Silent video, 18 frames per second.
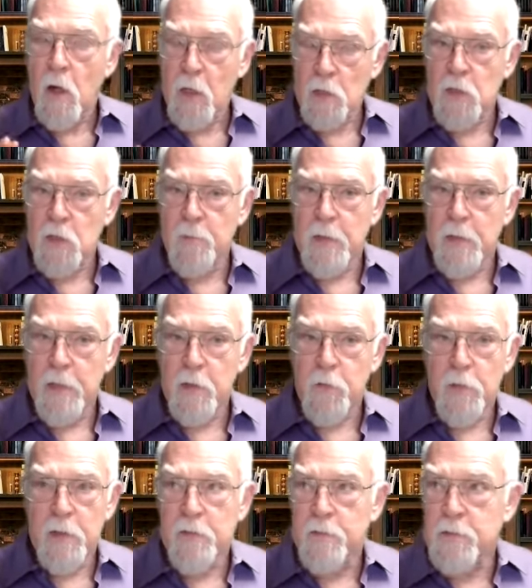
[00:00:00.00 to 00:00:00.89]
Ultimately,
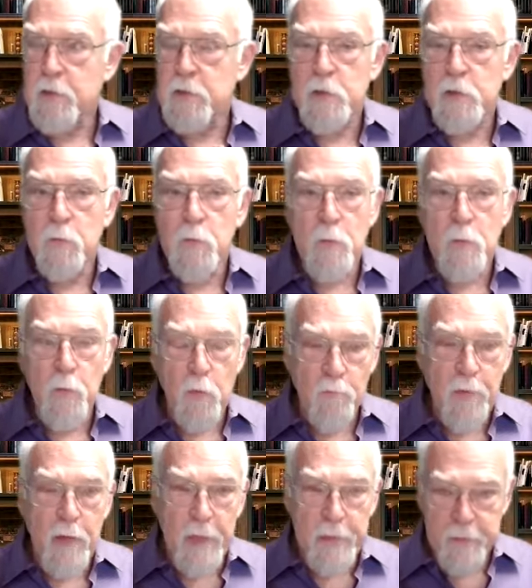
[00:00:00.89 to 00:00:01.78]
creative system would
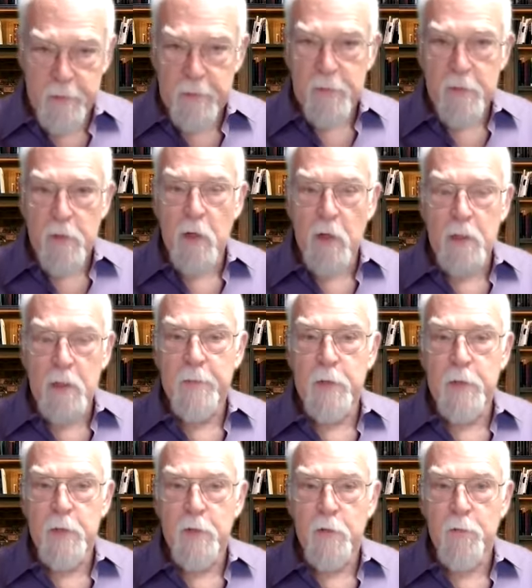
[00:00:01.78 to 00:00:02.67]
provide
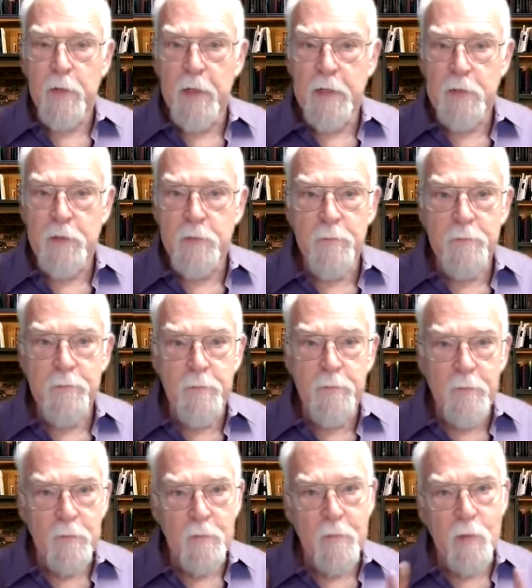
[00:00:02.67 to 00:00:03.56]
unlimited range,
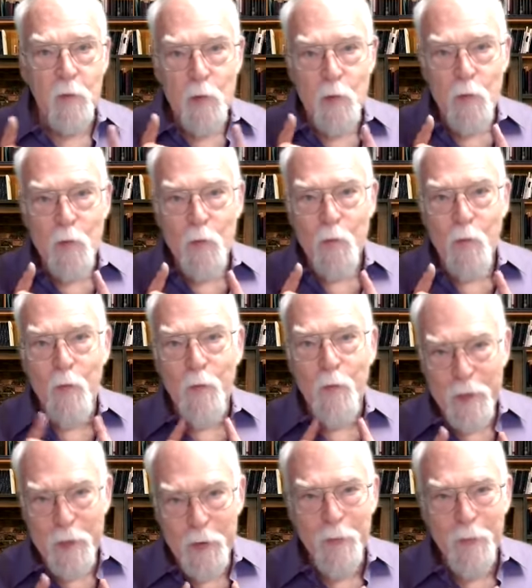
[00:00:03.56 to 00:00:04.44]
but
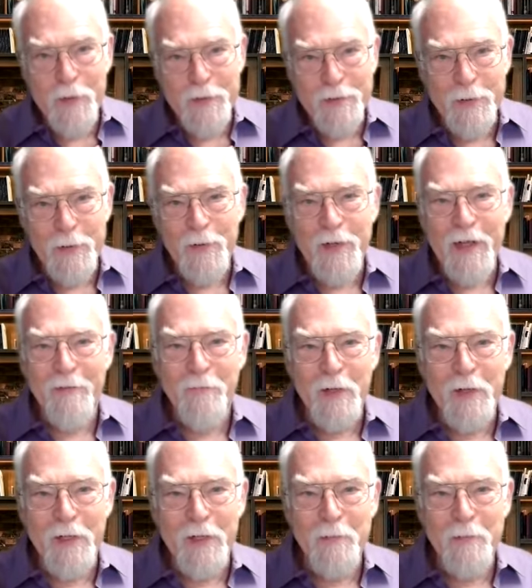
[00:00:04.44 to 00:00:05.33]
we humans don't
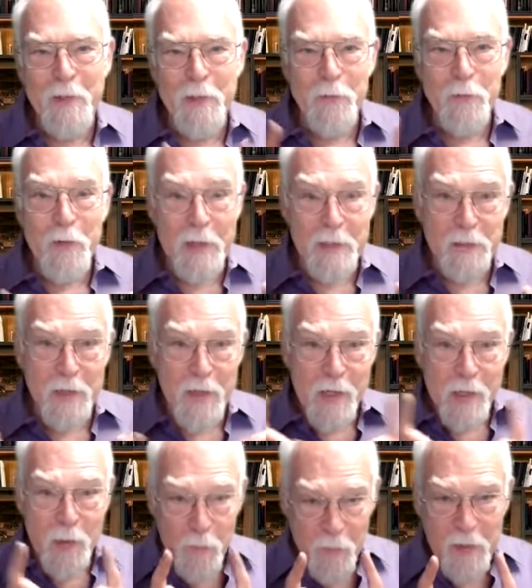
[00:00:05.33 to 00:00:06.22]
have unlimited range.
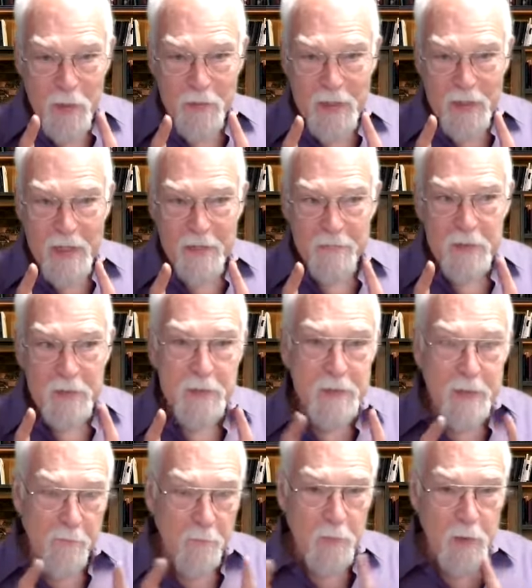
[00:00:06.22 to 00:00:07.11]
We only have
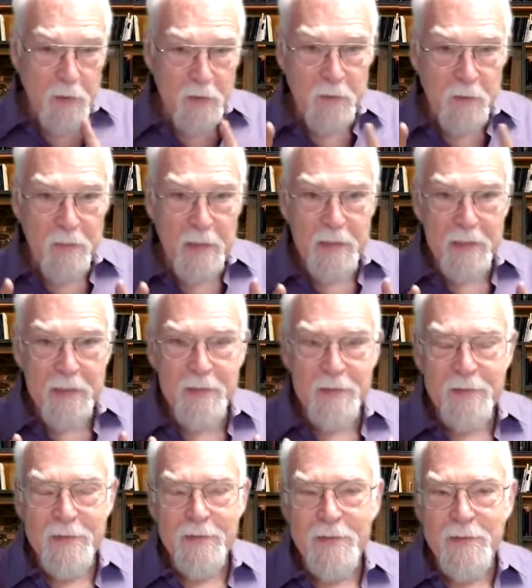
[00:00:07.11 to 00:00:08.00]
this seven plus or
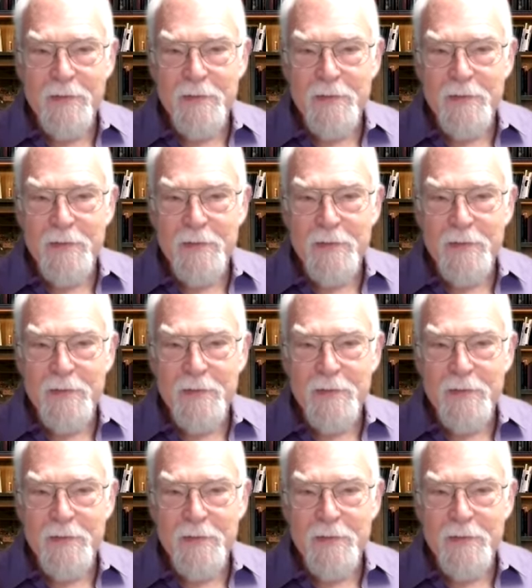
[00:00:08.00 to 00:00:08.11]
minus